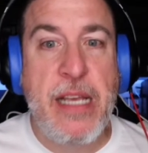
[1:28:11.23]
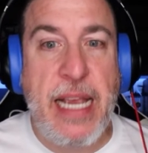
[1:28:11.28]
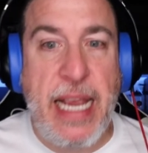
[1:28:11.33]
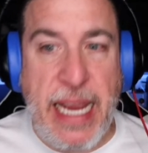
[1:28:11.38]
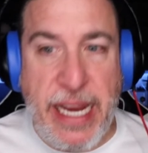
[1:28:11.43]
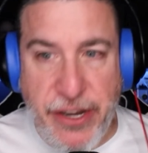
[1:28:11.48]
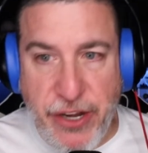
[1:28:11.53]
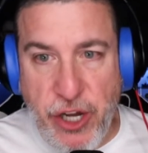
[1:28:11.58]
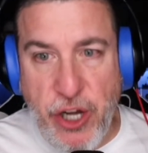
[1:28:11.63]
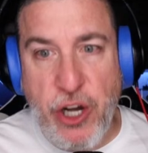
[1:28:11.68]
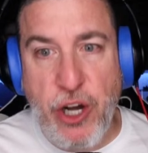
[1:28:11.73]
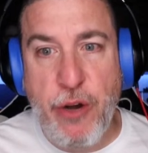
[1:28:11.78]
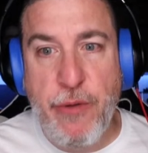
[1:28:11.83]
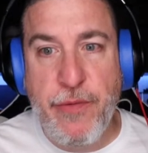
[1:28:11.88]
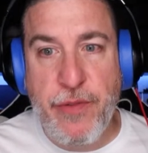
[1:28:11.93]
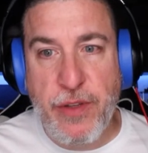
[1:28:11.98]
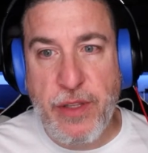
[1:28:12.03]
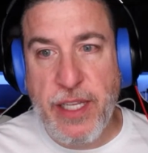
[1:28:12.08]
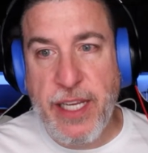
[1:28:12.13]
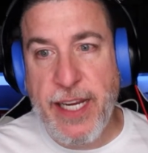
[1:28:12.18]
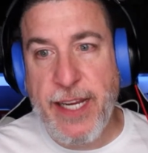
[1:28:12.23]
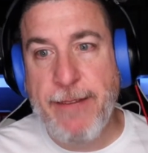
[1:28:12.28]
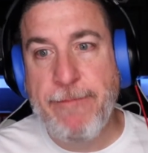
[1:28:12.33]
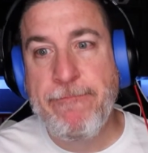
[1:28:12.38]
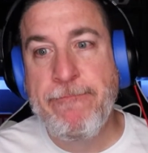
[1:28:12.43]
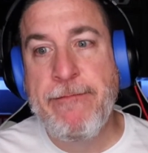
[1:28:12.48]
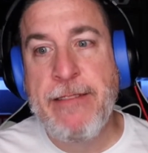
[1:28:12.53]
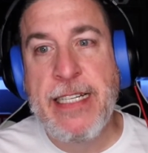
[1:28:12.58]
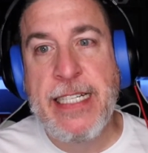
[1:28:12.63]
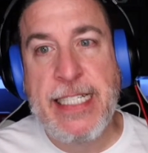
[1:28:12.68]
And hopefully
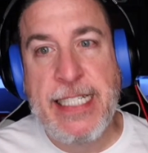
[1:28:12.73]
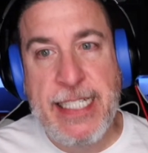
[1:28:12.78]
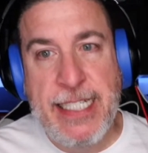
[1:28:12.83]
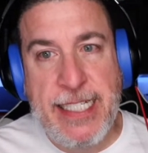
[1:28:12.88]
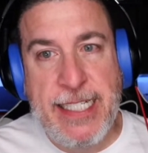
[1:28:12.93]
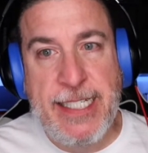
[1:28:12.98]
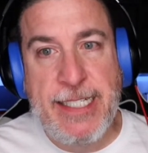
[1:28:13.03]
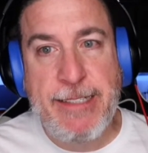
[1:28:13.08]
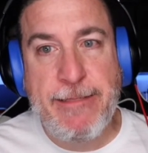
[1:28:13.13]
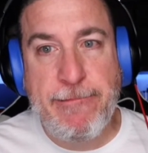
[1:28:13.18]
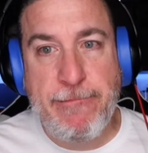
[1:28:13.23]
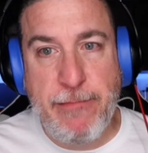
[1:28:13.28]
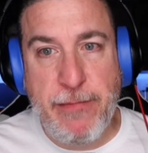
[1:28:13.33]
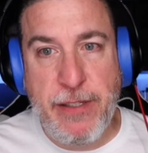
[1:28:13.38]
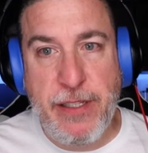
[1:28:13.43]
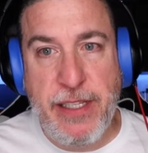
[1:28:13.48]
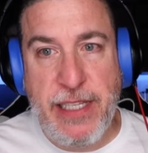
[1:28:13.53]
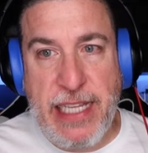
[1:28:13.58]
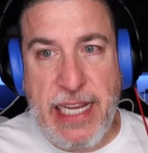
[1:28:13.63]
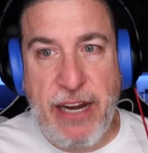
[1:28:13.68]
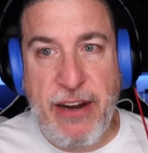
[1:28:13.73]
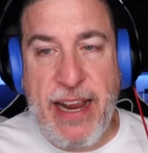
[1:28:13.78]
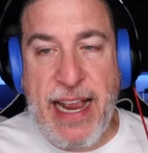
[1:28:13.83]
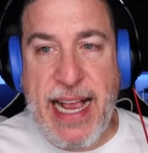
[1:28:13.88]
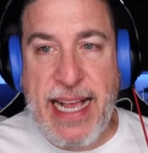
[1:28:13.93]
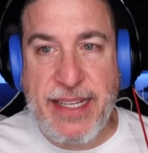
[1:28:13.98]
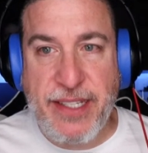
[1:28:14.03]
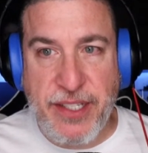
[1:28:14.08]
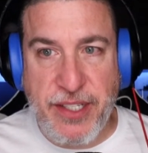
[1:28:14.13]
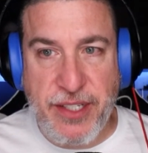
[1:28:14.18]
their
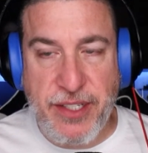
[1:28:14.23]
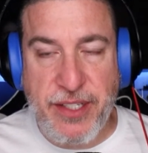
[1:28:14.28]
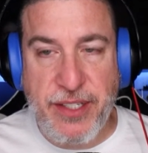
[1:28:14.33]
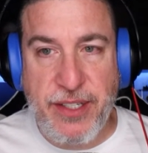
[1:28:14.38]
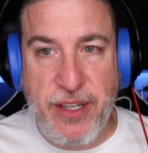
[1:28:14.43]
asses